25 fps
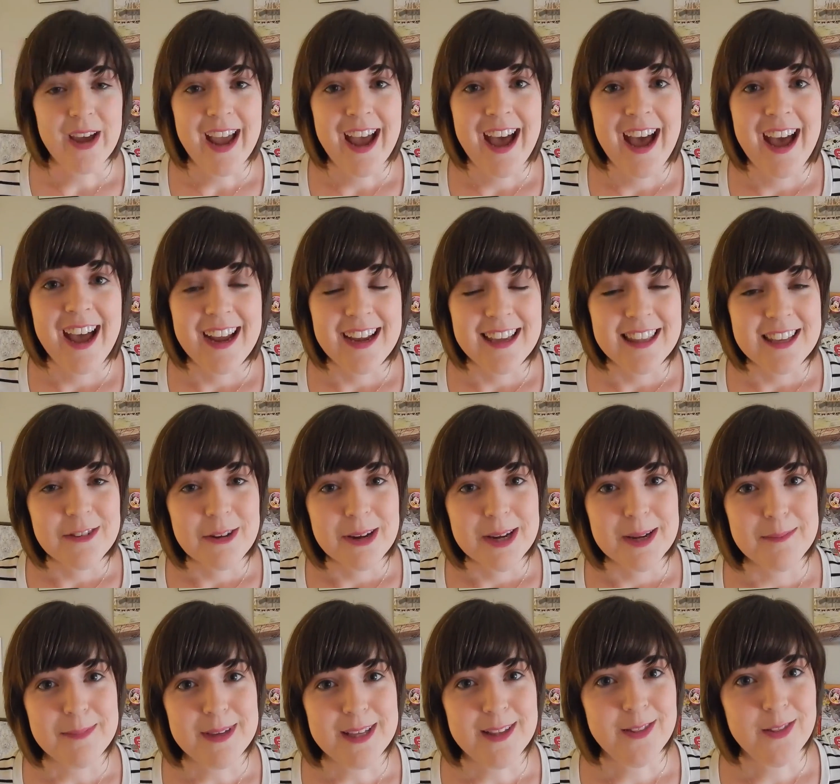I highly
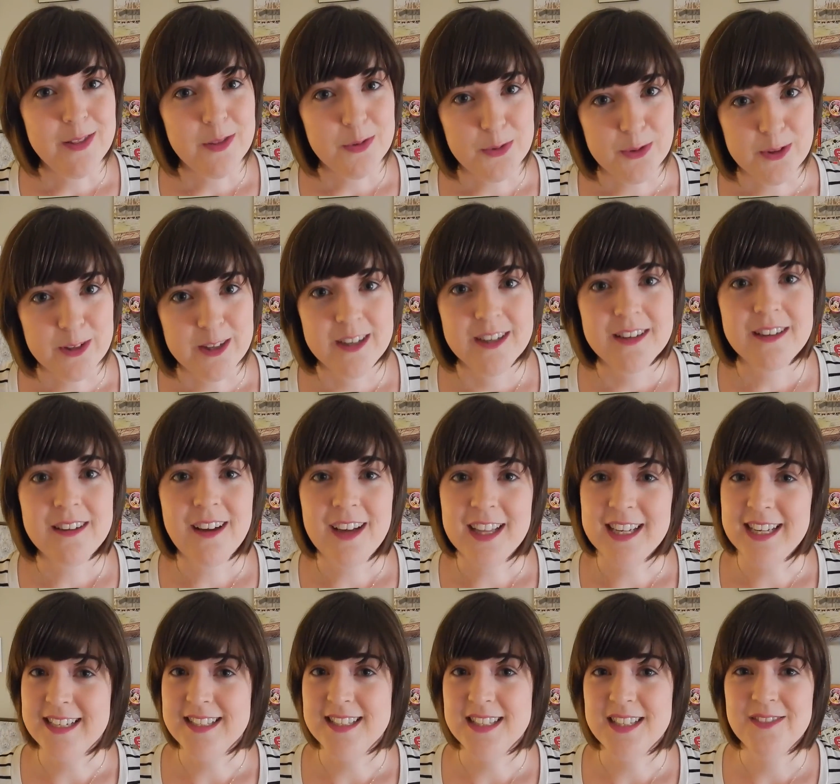recommend Thor,
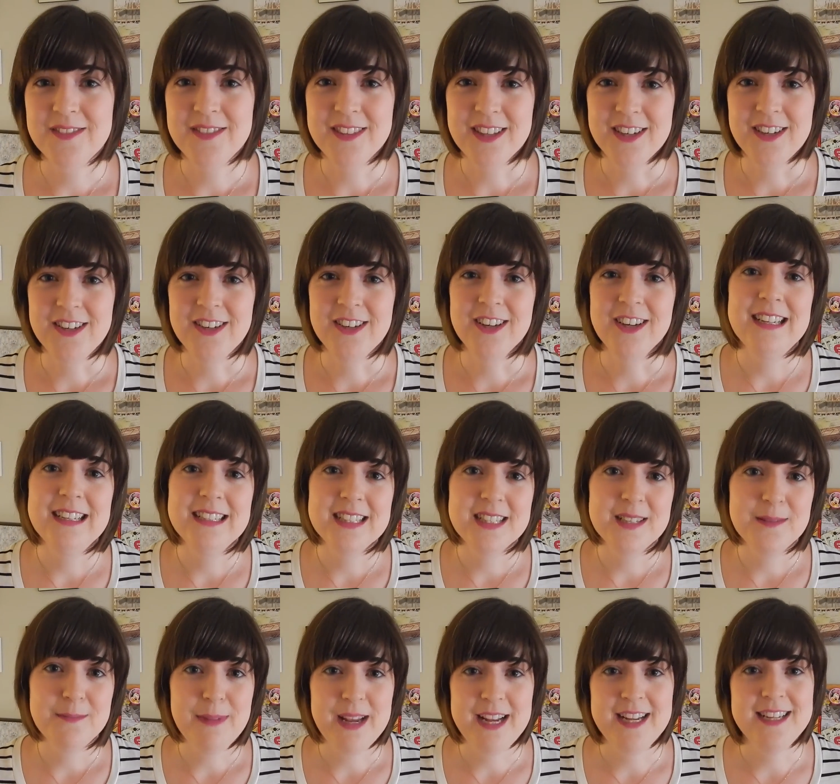Goddess of Thunder. It's
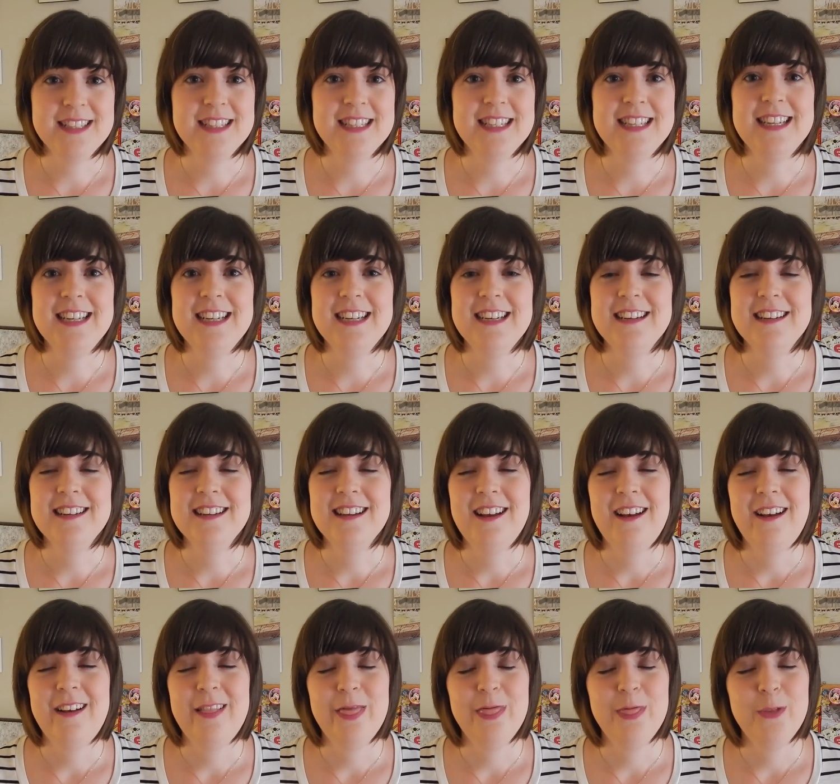amazing.
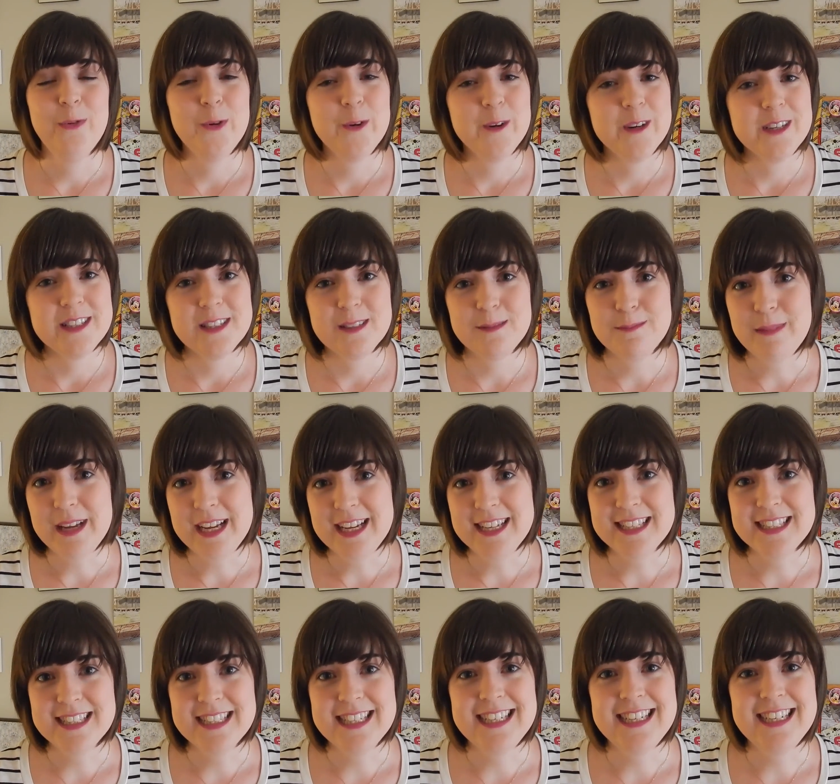Boar is
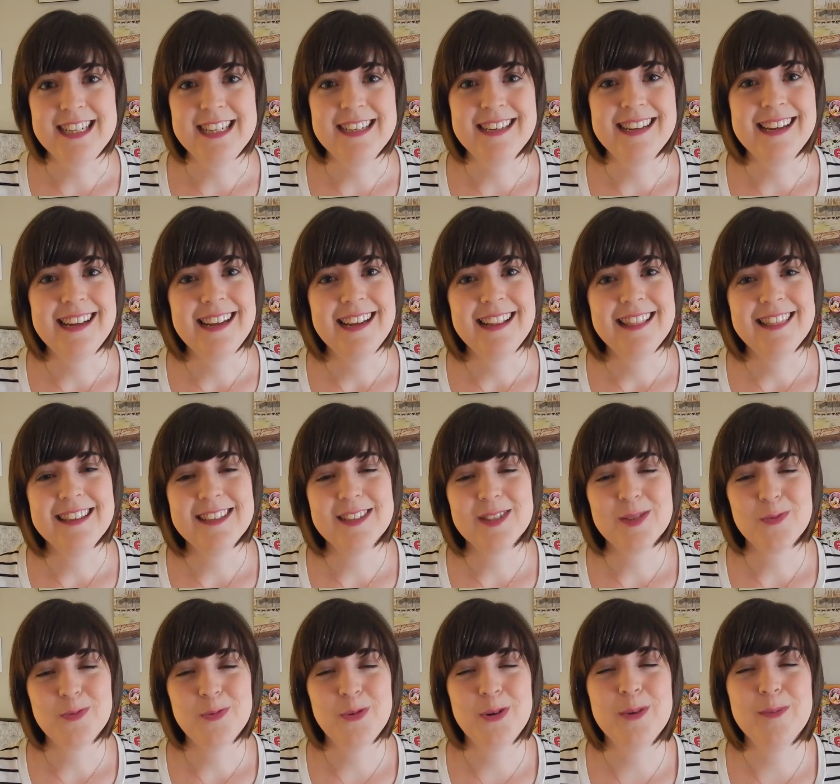amazing.
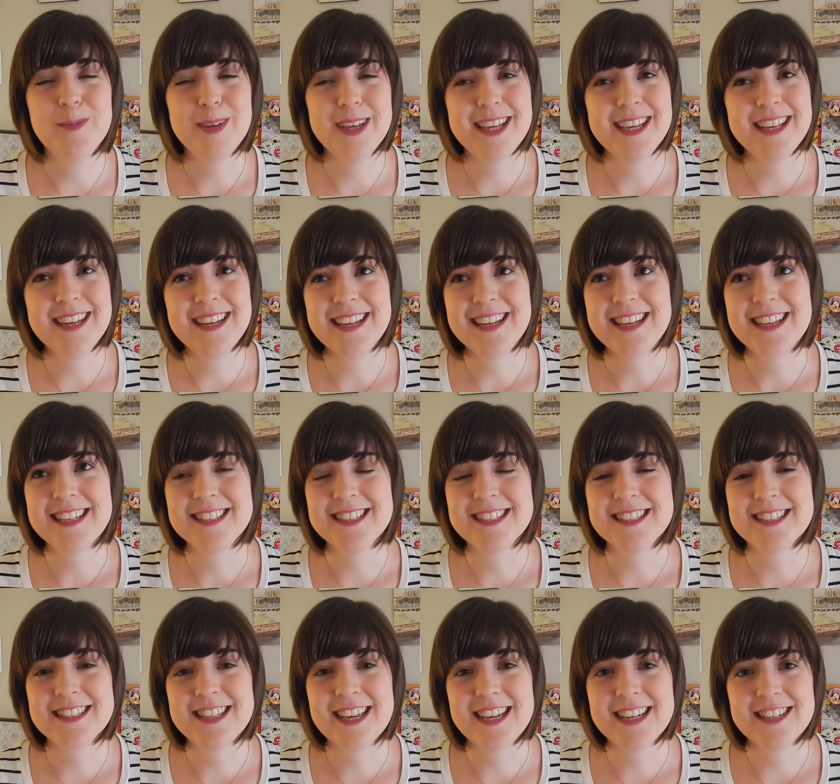This woman is
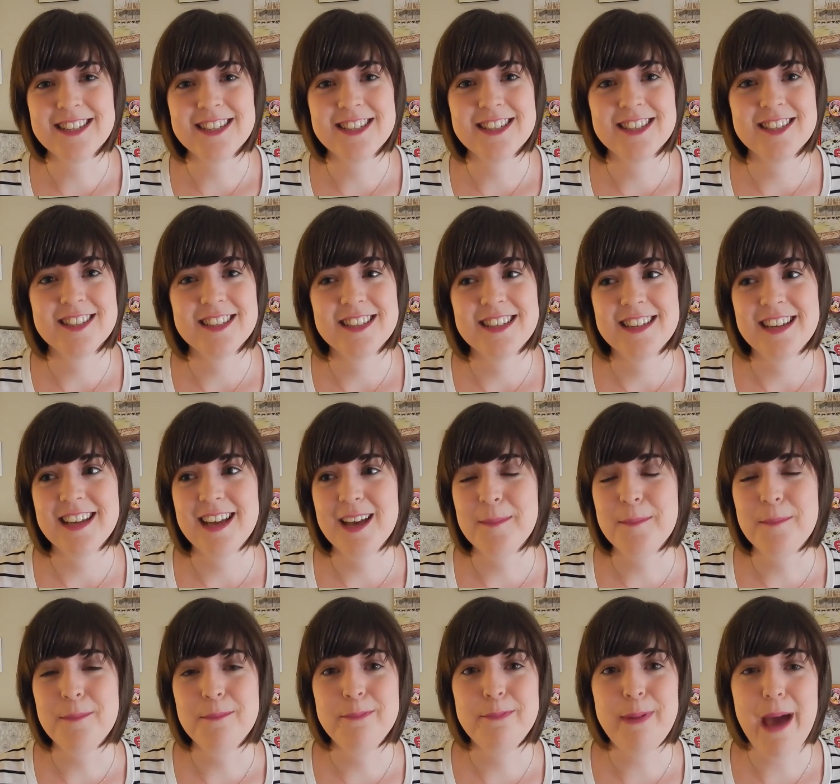such a
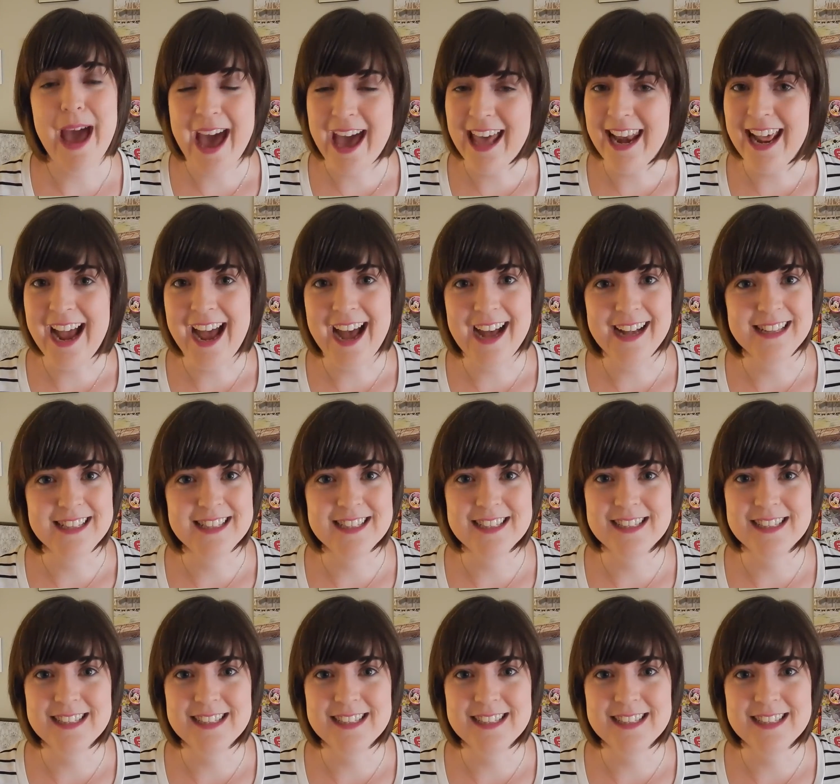badass